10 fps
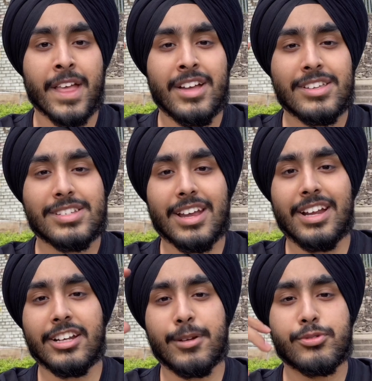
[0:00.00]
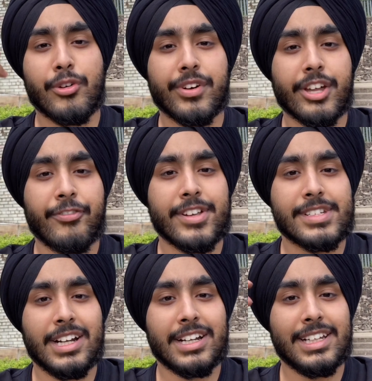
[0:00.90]
Second, in terms of other
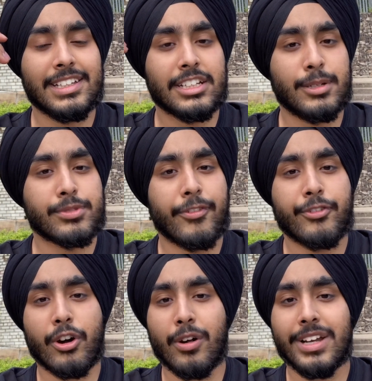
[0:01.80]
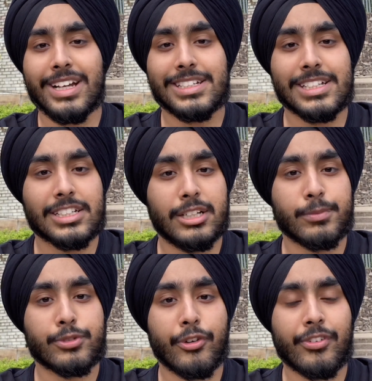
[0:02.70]
facilities, in terms of toilets, in
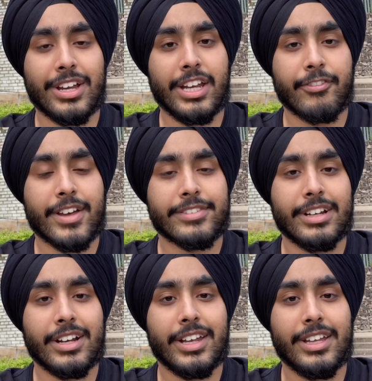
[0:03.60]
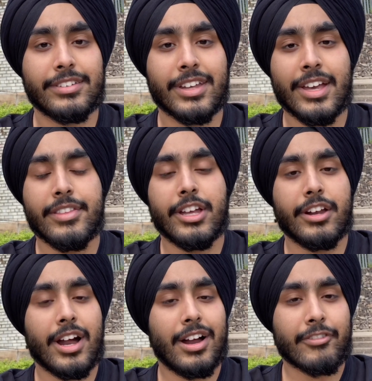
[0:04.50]
terms of cleaning facilities,
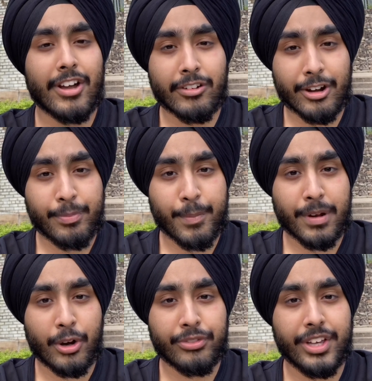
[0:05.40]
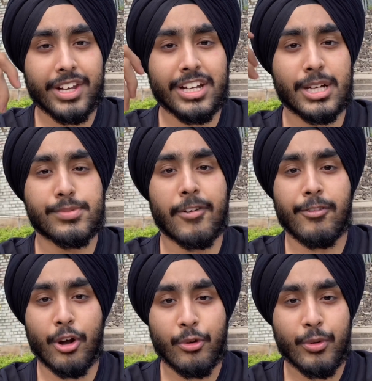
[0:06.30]
there are regular people out there. In terms of
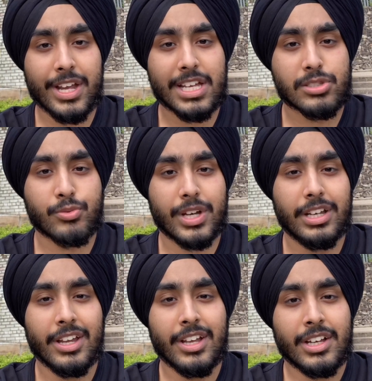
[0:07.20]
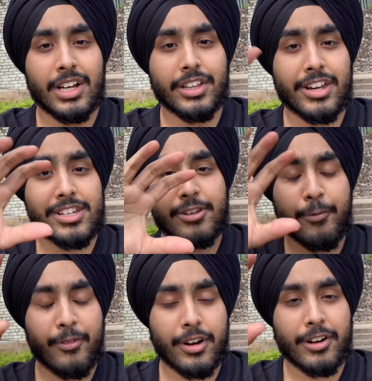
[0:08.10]
laundry as well, there is
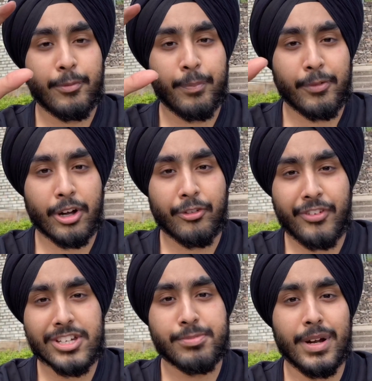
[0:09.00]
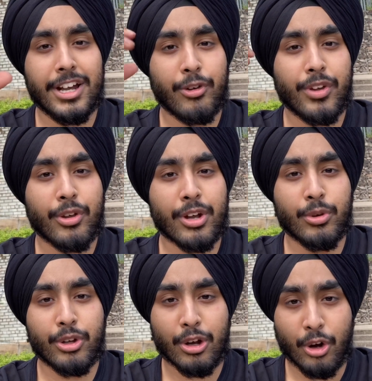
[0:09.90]
a fixed building where you can do
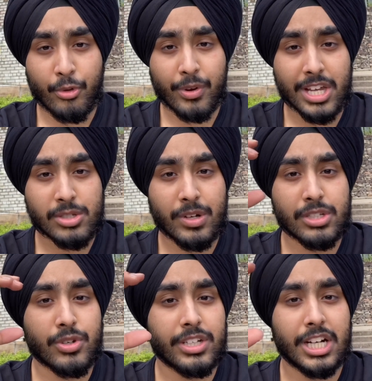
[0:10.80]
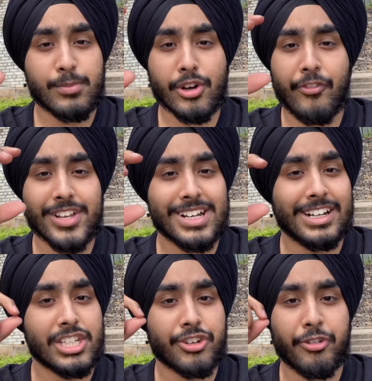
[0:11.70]
your laundry as well. So in terms of
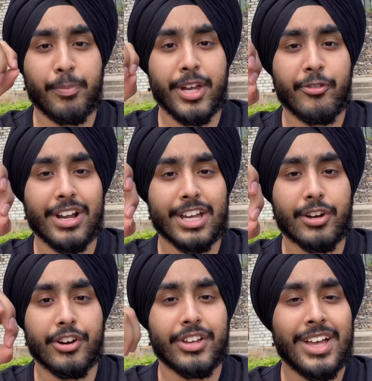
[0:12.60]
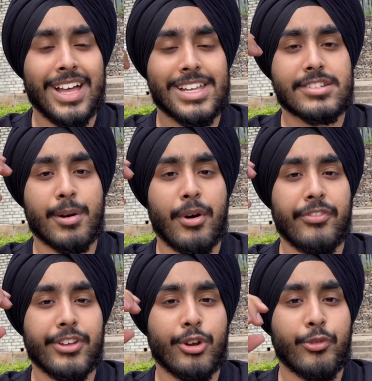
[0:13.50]
facilities, it will be really good. And some of
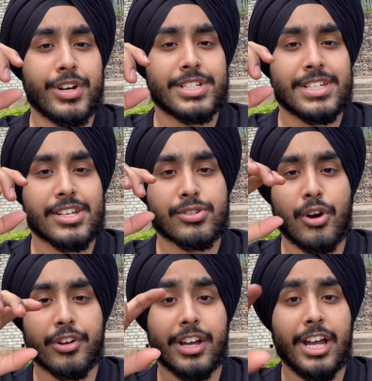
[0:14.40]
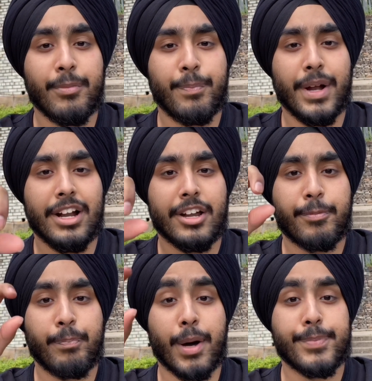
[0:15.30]
the universities has got an inbuilt
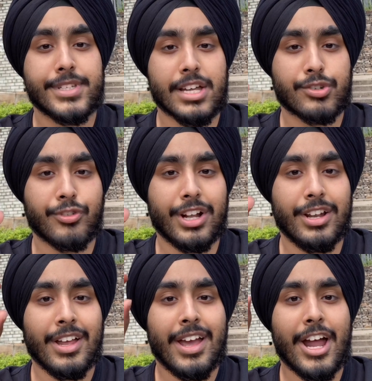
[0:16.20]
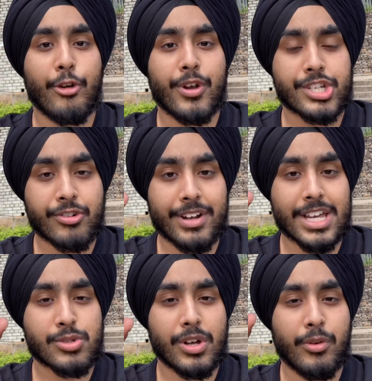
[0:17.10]
pubs as well and restaurant
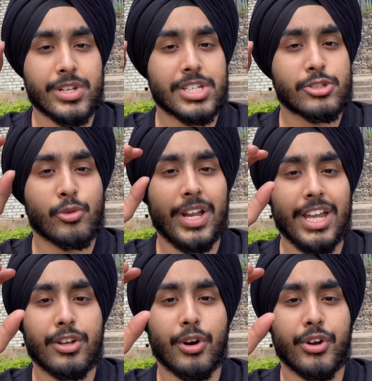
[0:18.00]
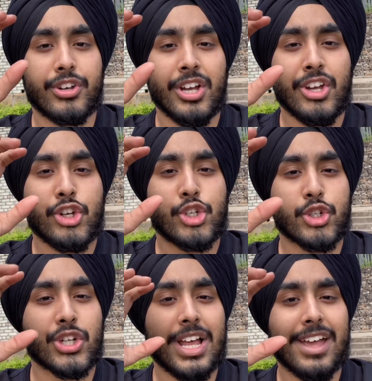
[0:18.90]
as well, which is really good
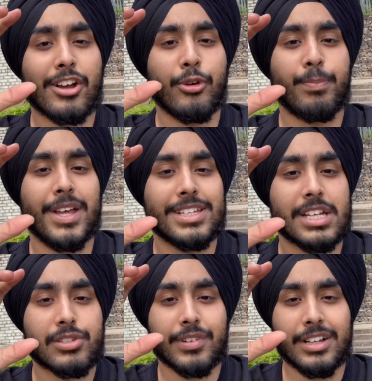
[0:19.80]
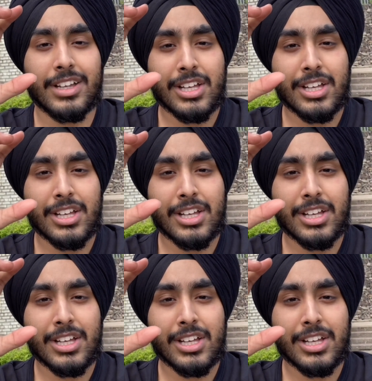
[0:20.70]
social hangout place as well.